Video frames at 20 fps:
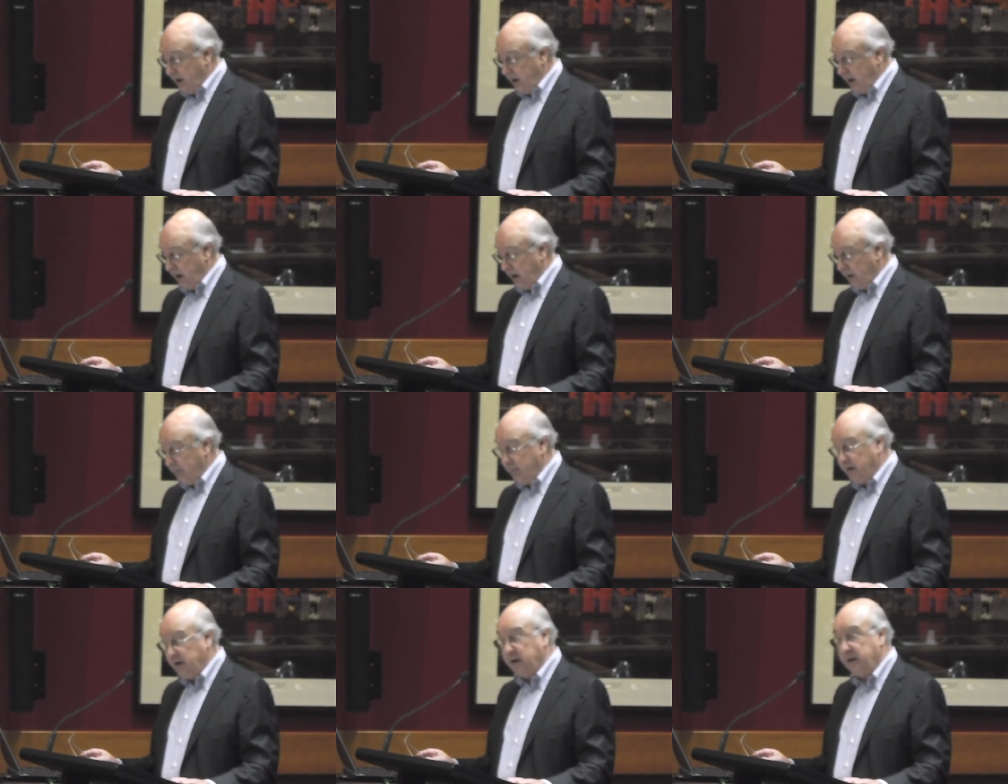
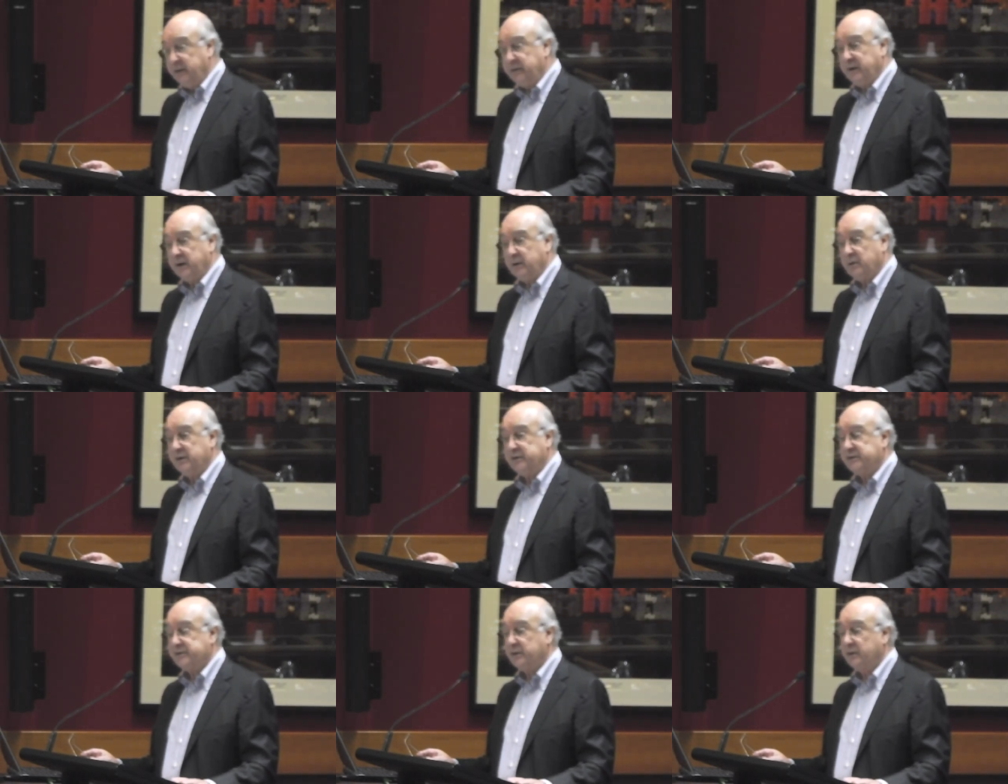Uh, many
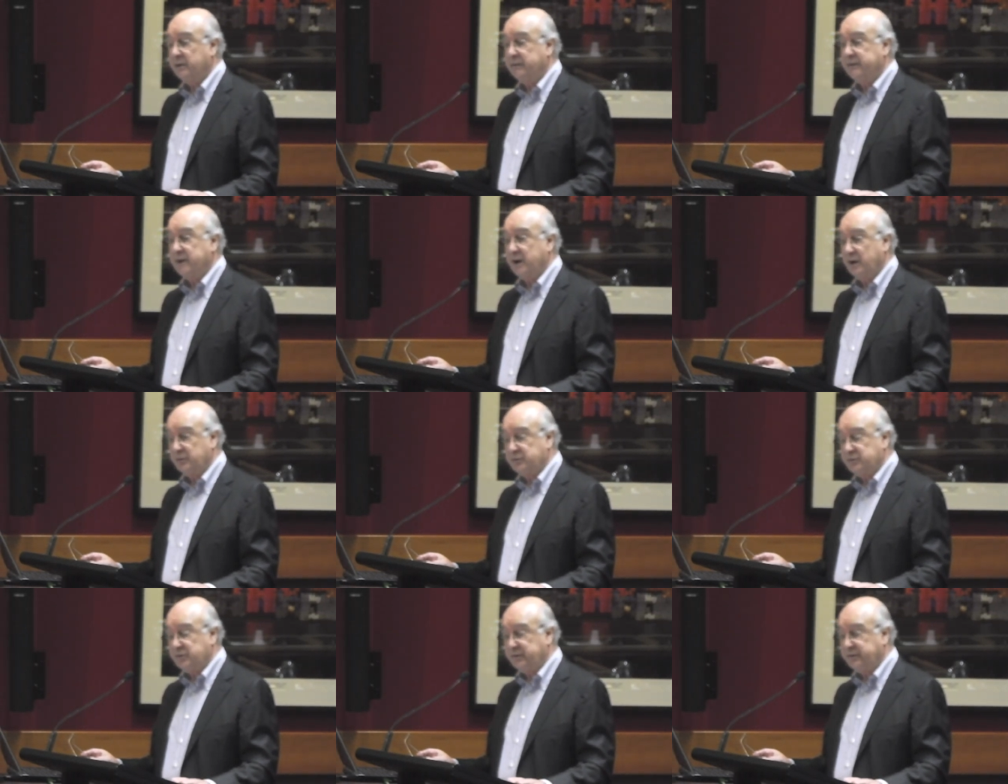theorists of
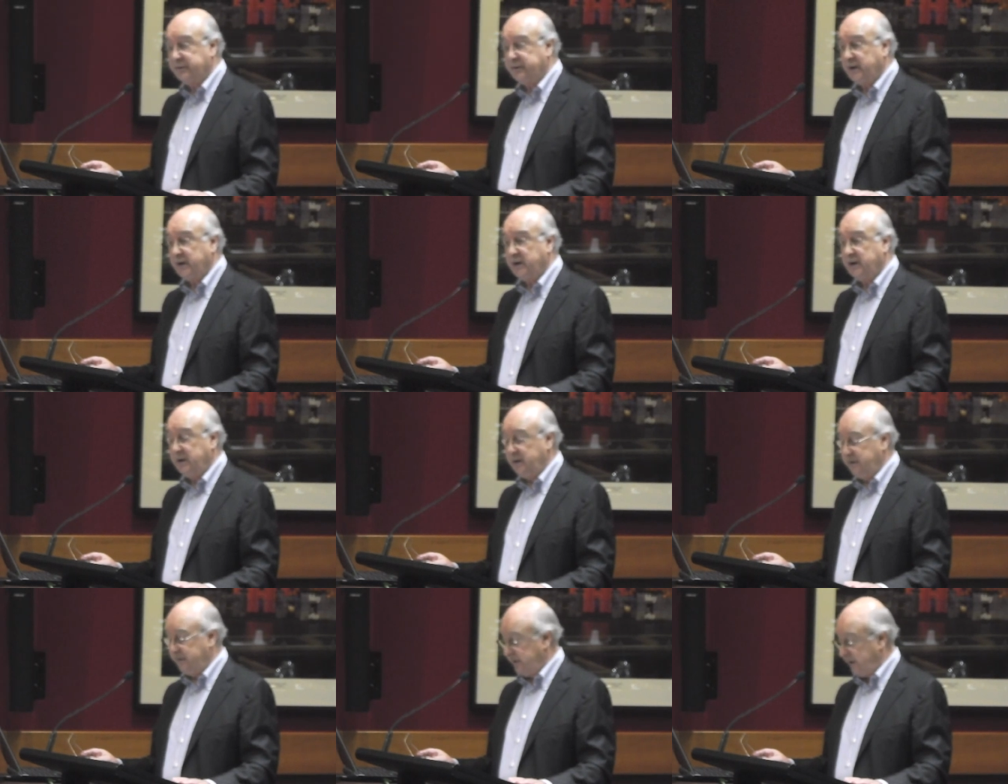cultural
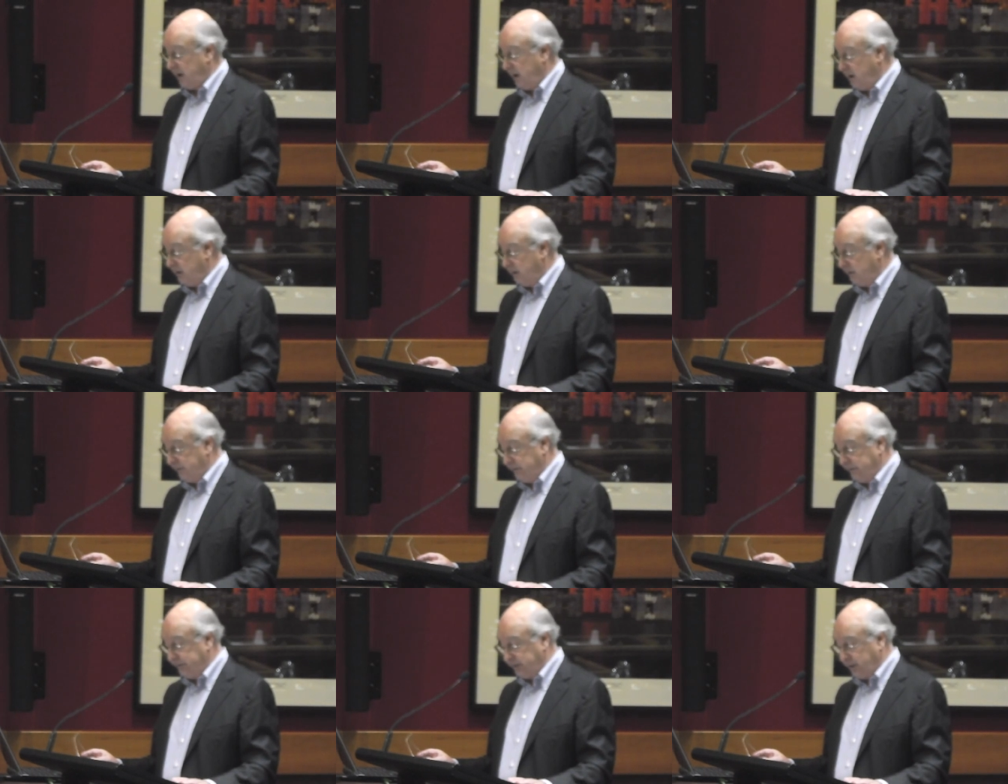studies and
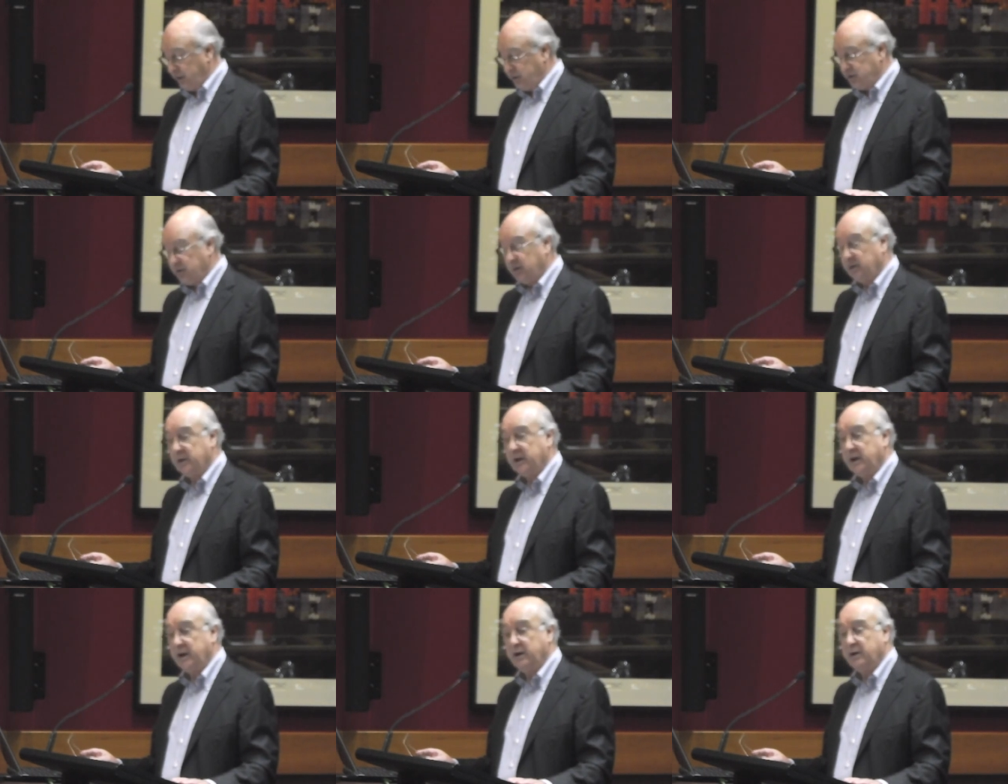of
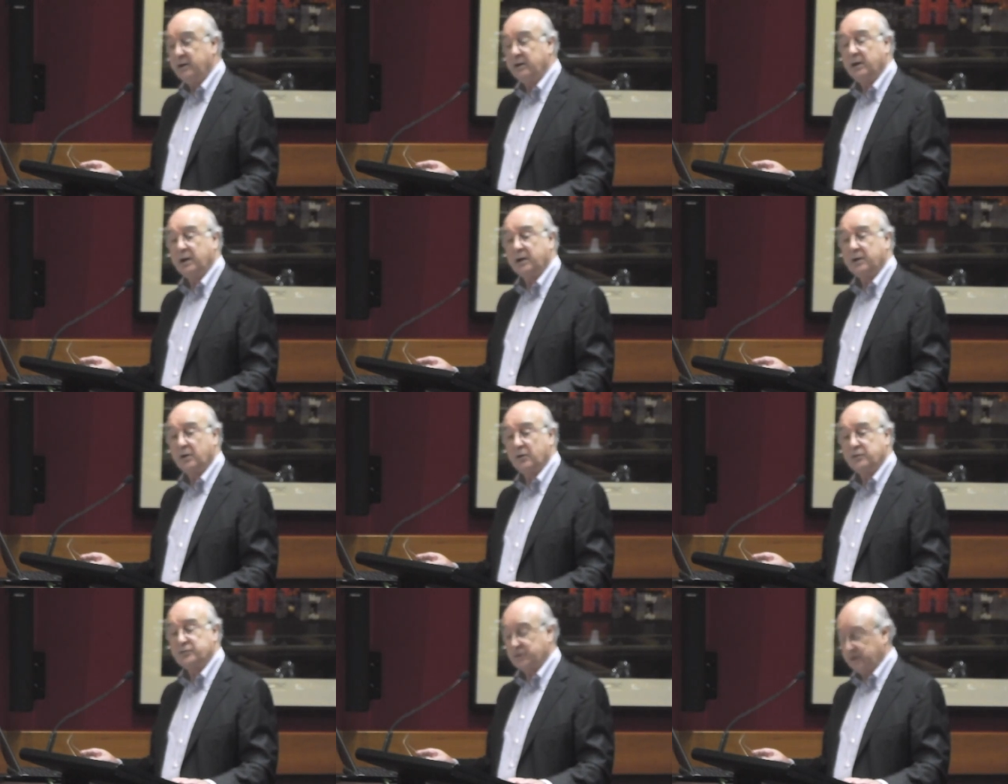social and
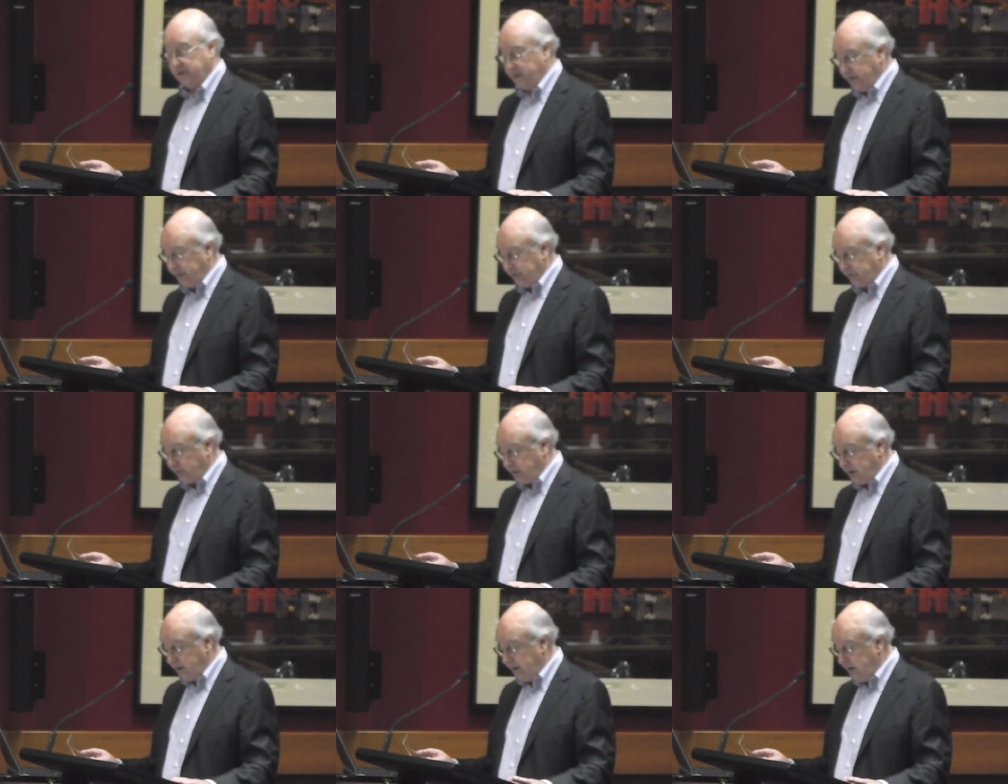cultural
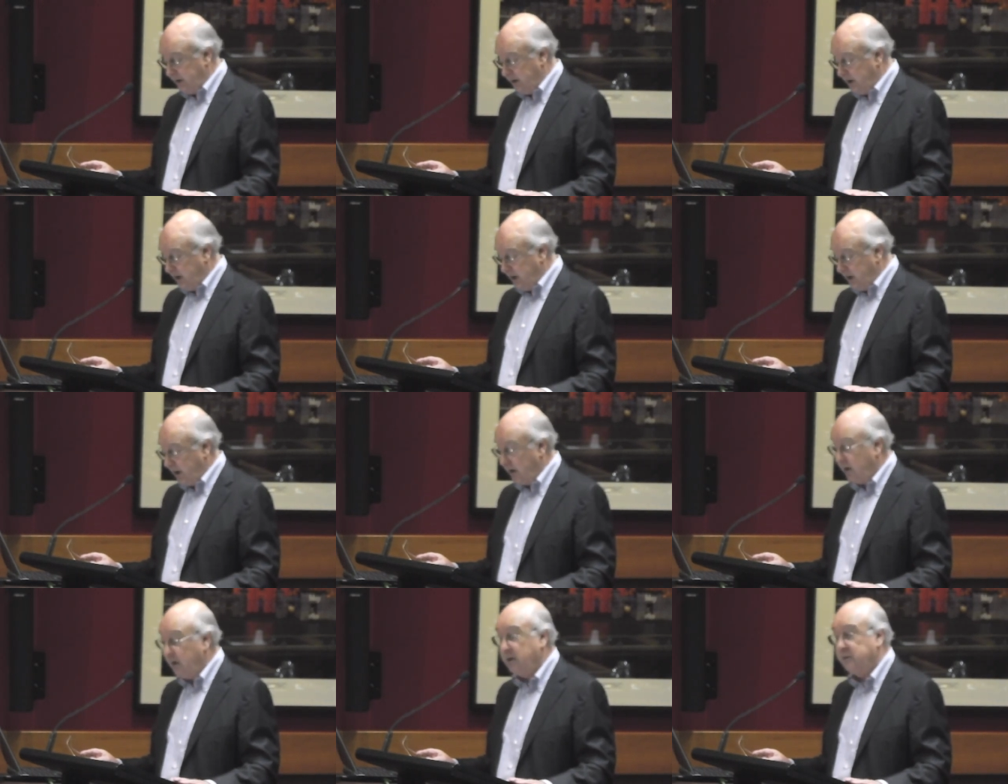history
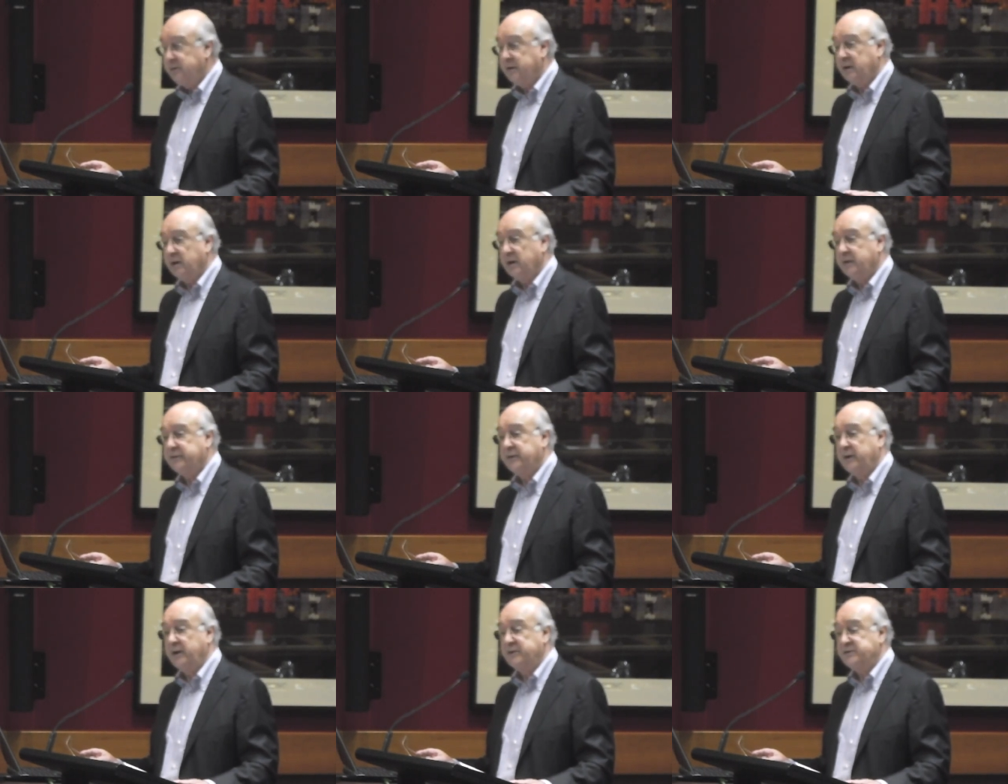tell
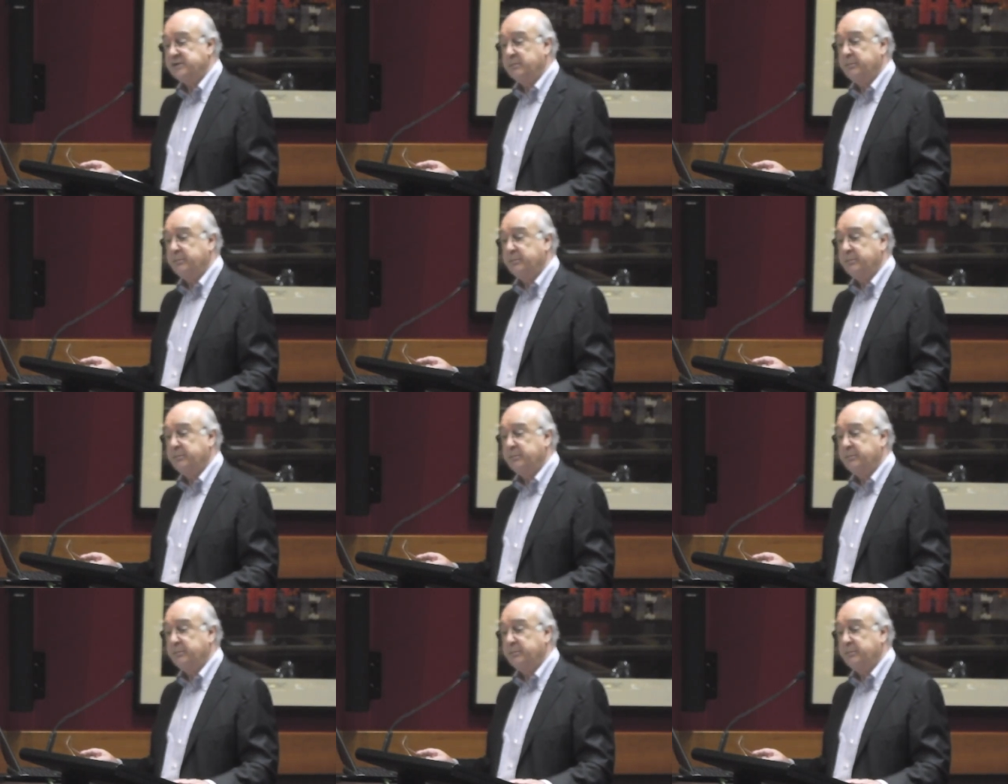us that it's